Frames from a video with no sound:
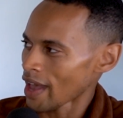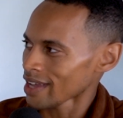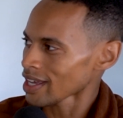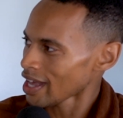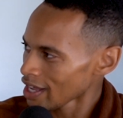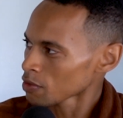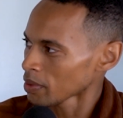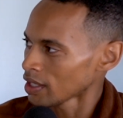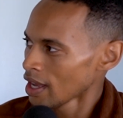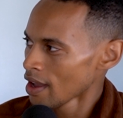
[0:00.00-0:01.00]
as a
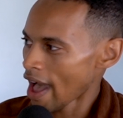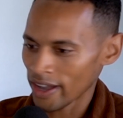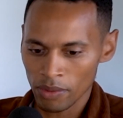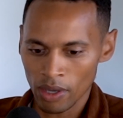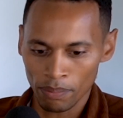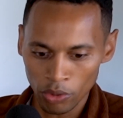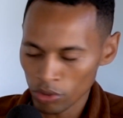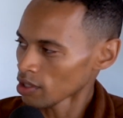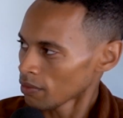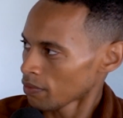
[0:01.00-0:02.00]
husband, I could be
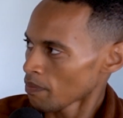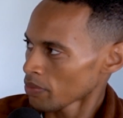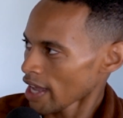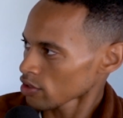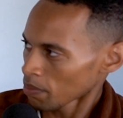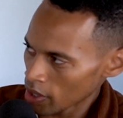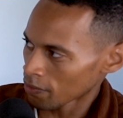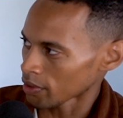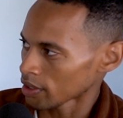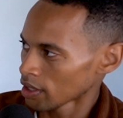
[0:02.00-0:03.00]
abusive as a boyfriend.